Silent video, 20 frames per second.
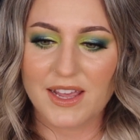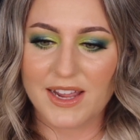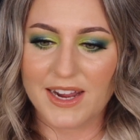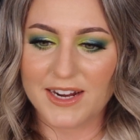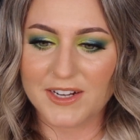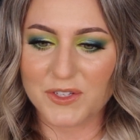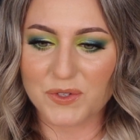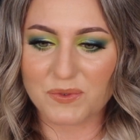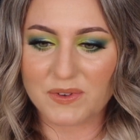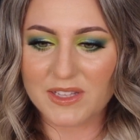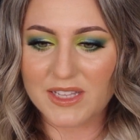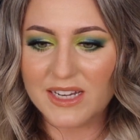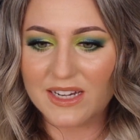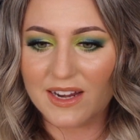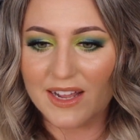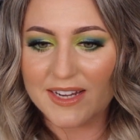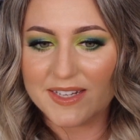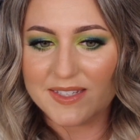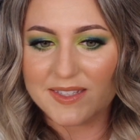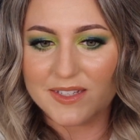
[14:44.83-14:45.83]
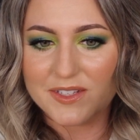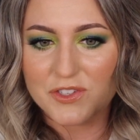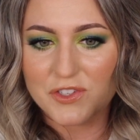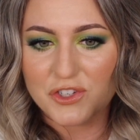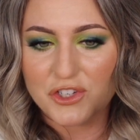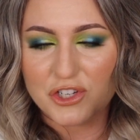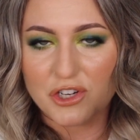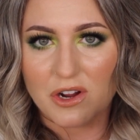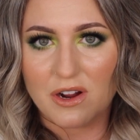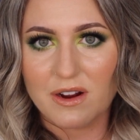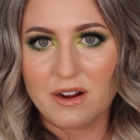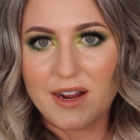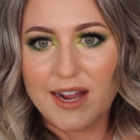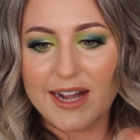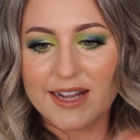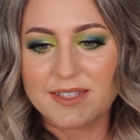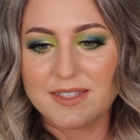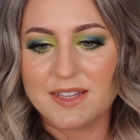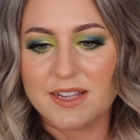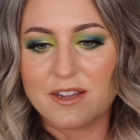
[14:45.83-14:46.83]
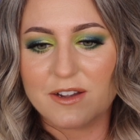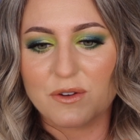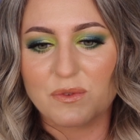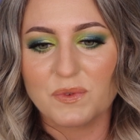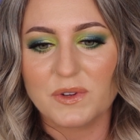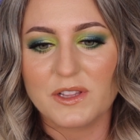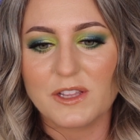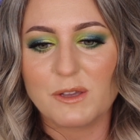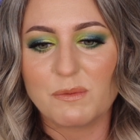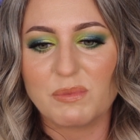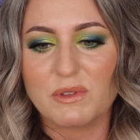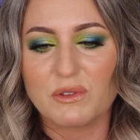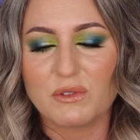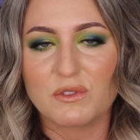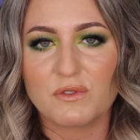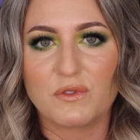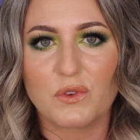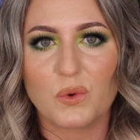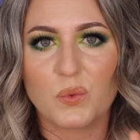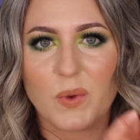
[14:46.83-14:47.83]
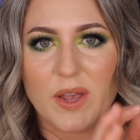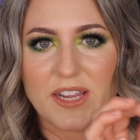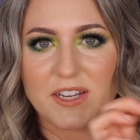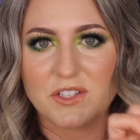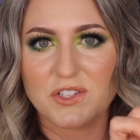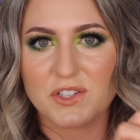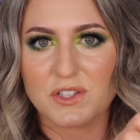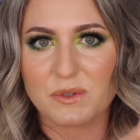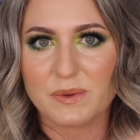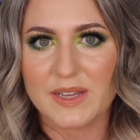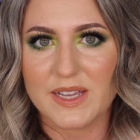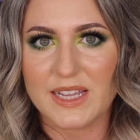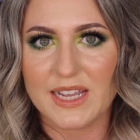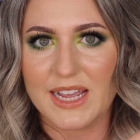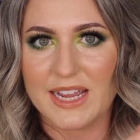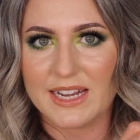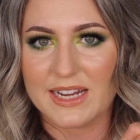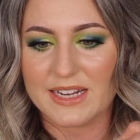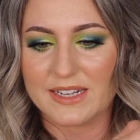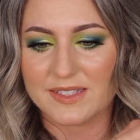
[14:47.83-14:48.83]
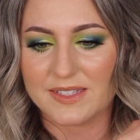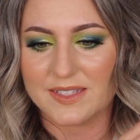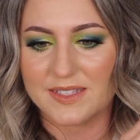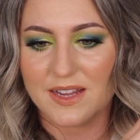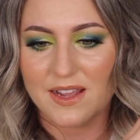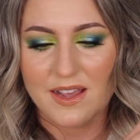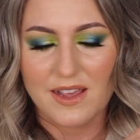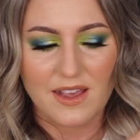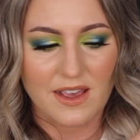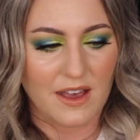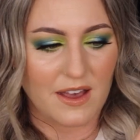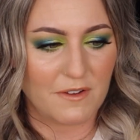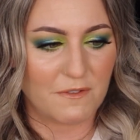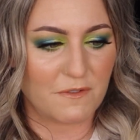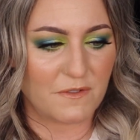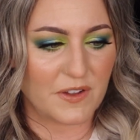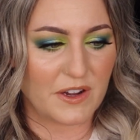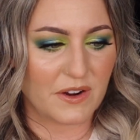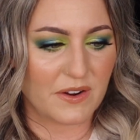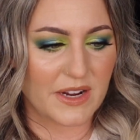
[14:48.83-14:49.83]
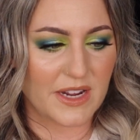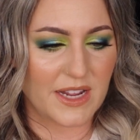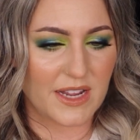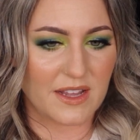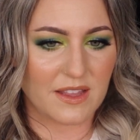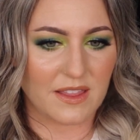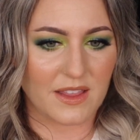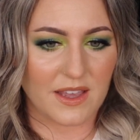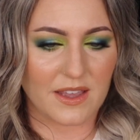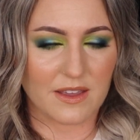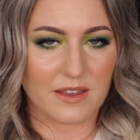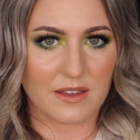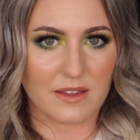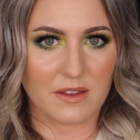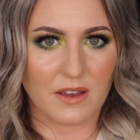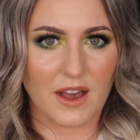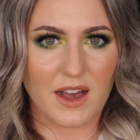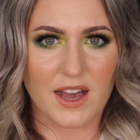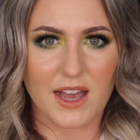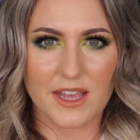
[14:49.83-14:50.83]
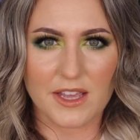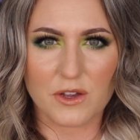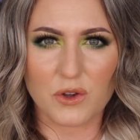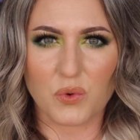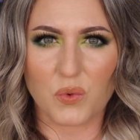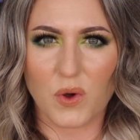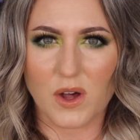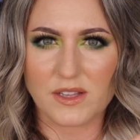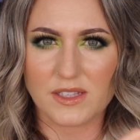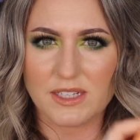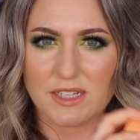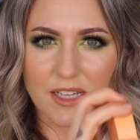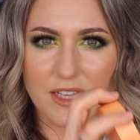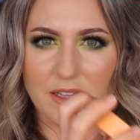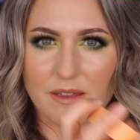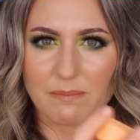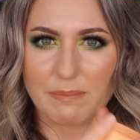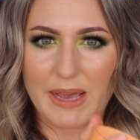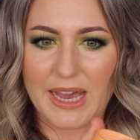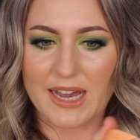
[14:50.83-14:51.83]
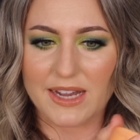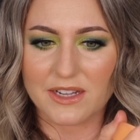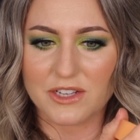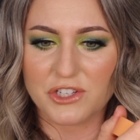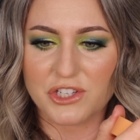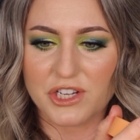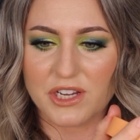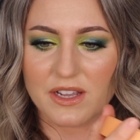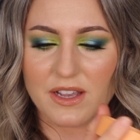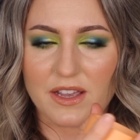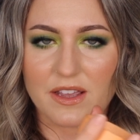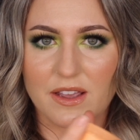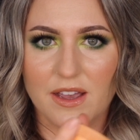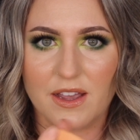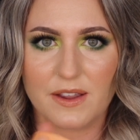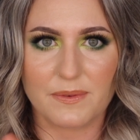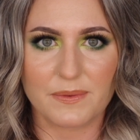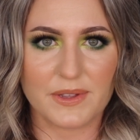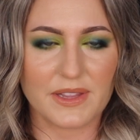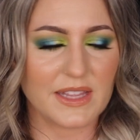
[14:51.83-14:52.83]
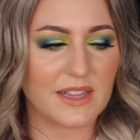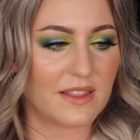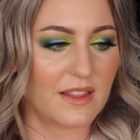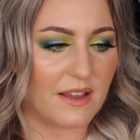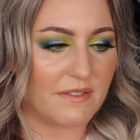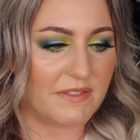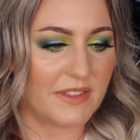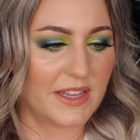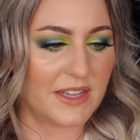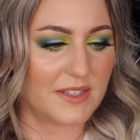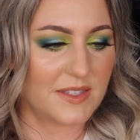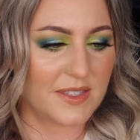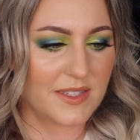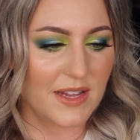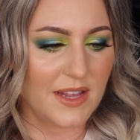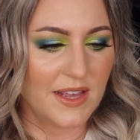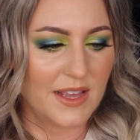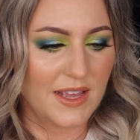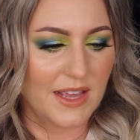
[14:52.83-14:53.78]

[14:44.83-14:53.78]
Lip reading: It's really nice. This jar has like a really beautiful weight to it, and it's a very like high quality packaging. I really love this.